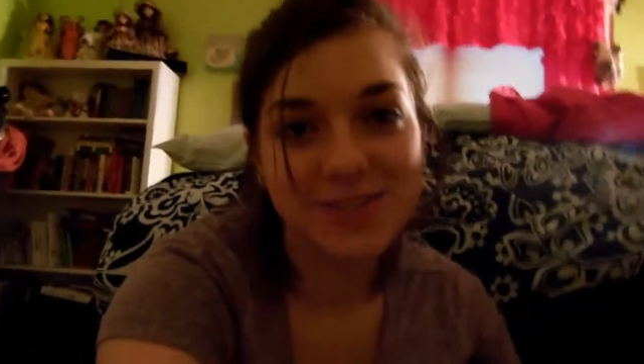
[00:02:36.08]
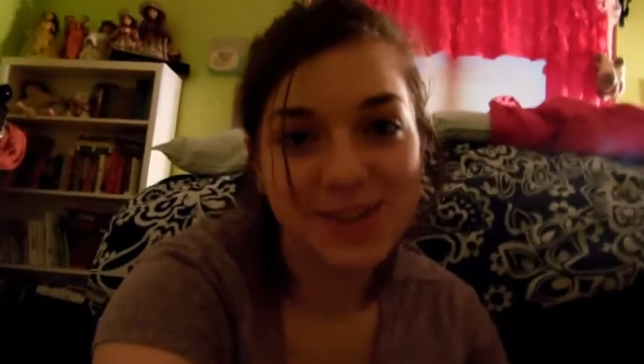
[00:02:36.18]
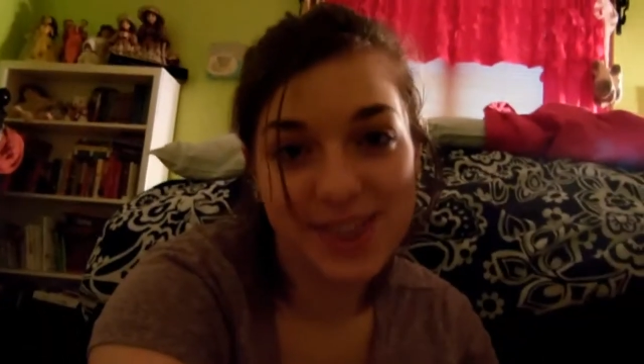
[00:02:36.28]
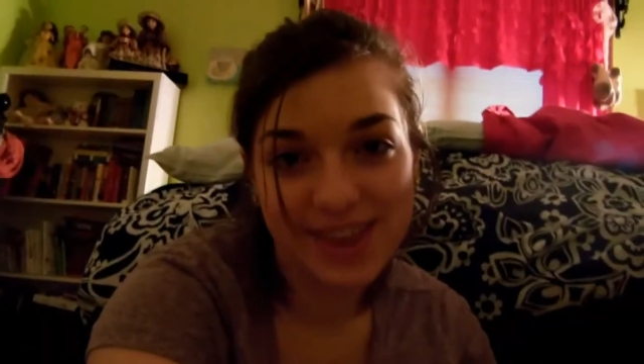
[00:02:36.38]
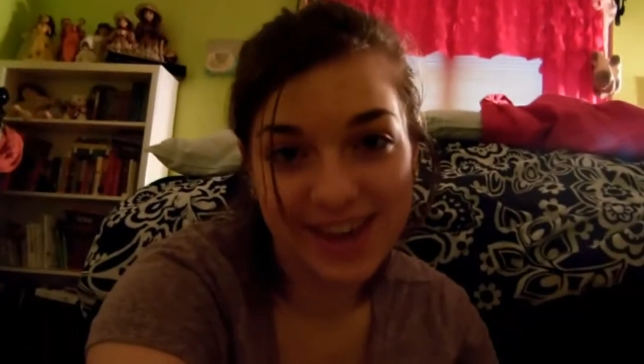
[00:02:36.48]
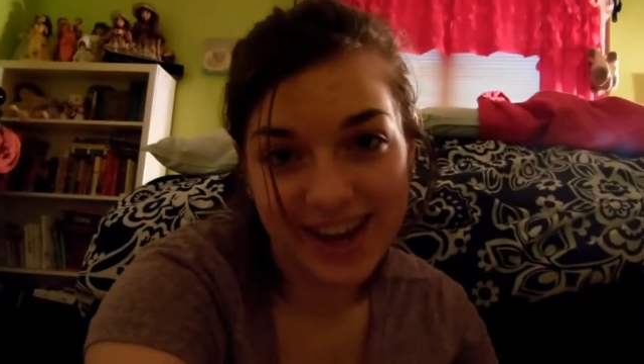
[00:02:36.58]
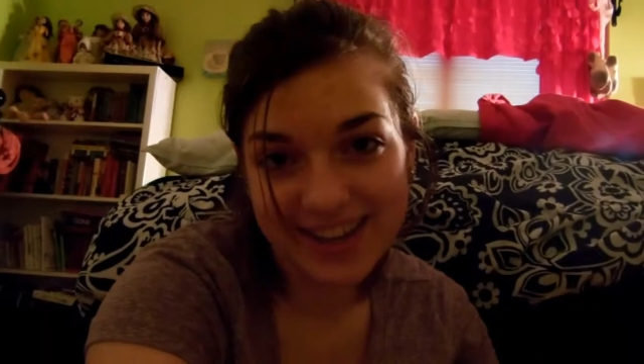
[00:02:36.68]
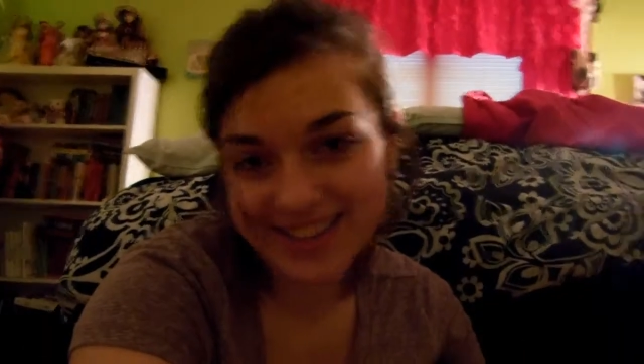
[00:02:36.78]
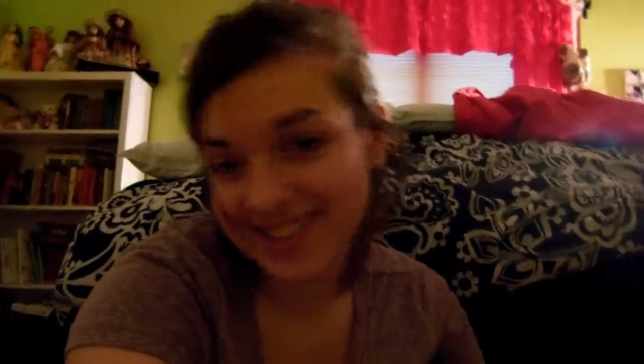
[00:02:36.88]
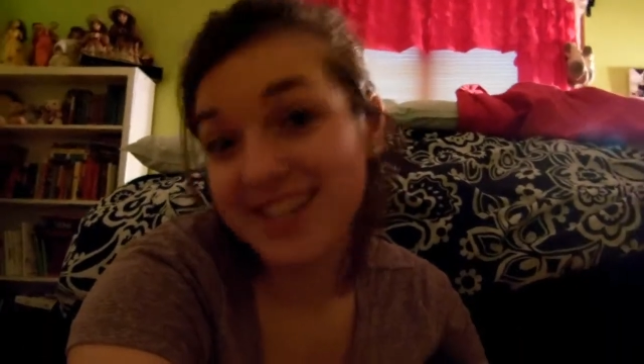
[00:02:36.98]
everything
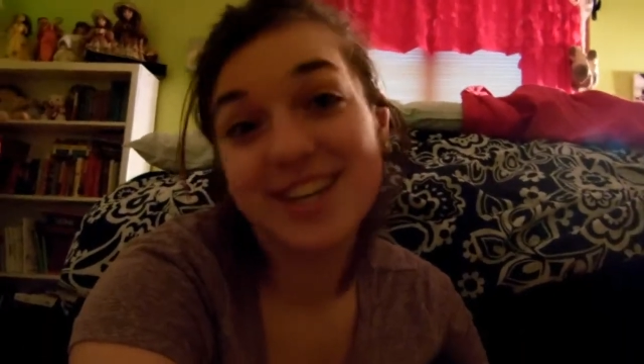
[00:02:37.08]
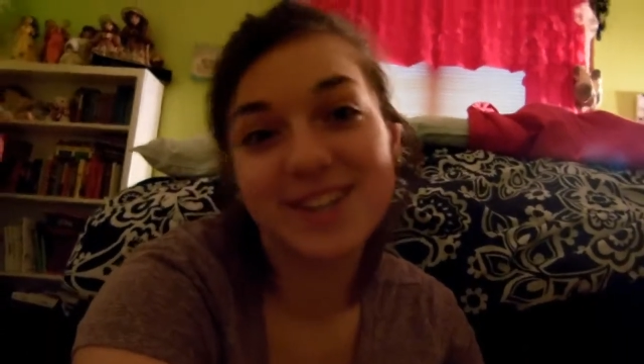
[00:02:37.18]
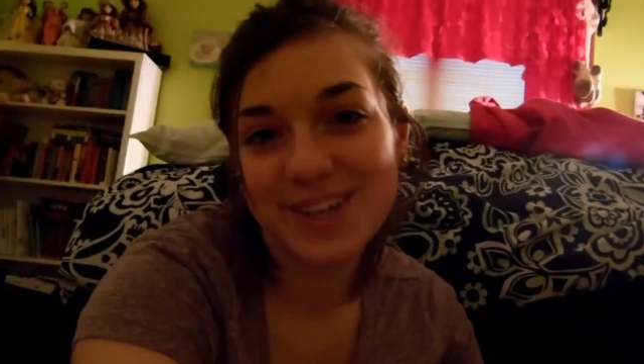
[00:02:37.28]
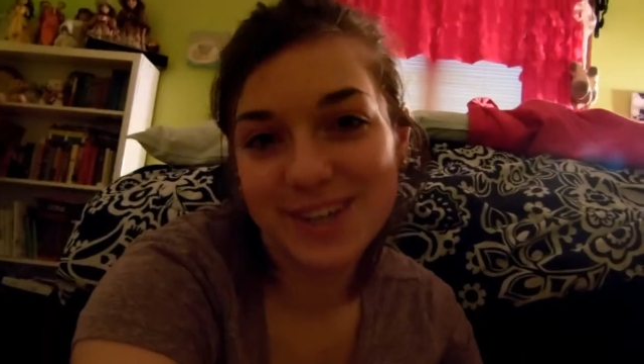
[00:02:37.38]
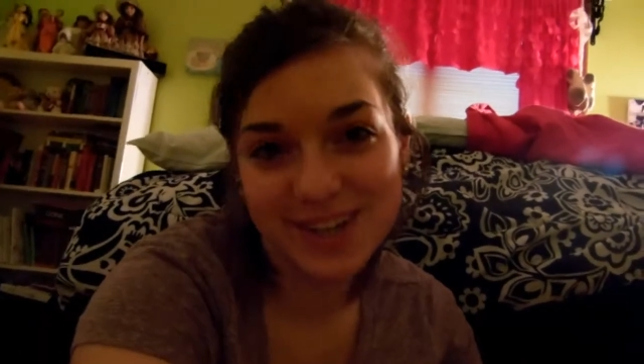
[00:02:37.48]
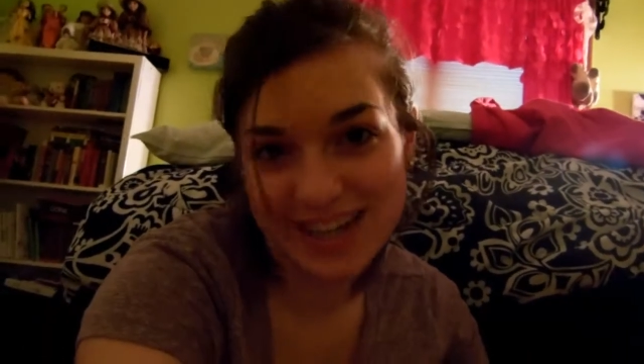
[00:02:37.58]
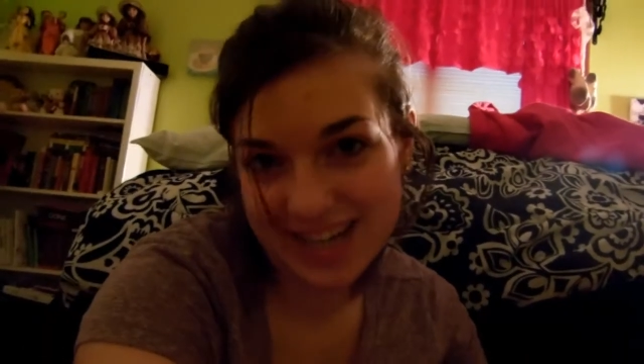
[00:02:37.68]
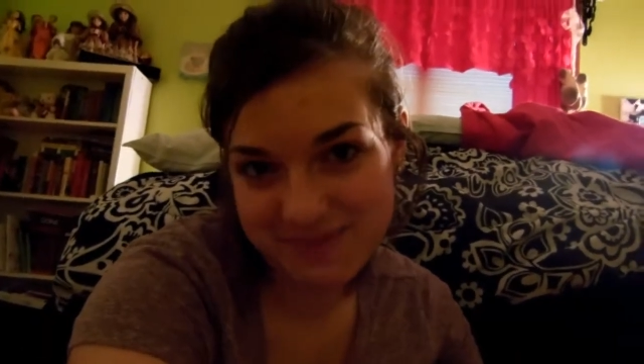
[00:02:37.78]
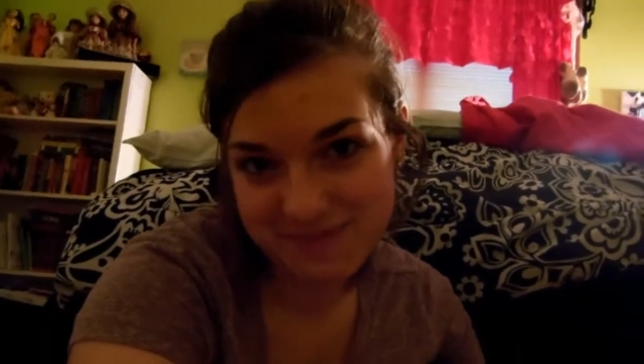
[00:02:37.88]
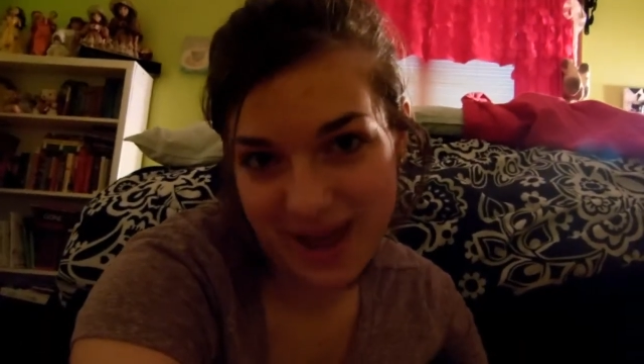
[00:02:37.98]
and still, and still
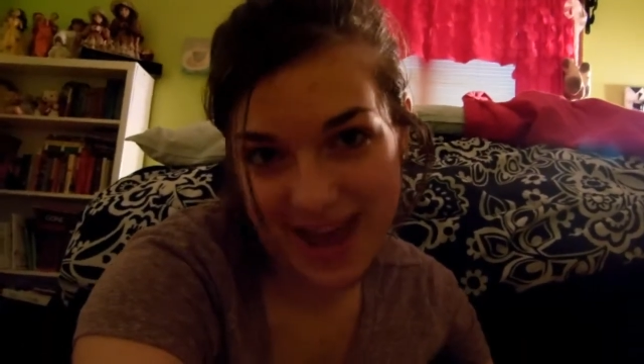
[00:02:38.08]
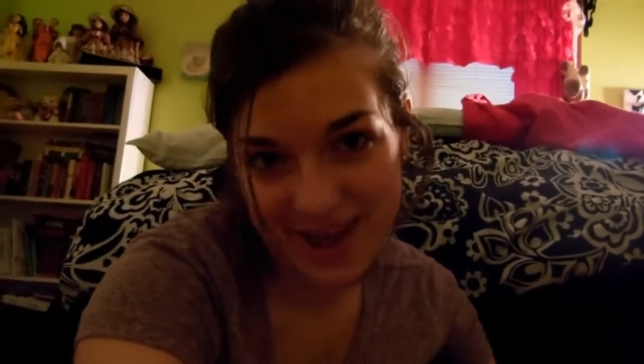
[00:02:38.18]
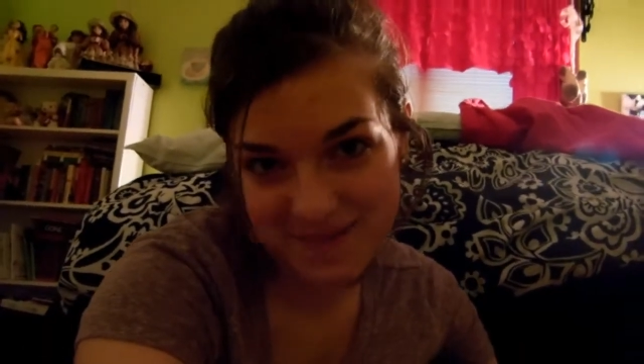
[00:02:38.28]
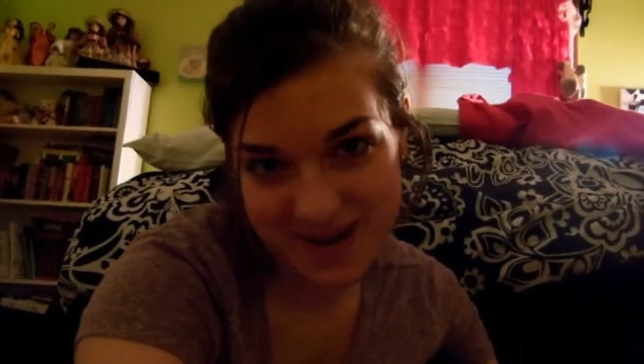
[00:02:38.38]
didn't happen.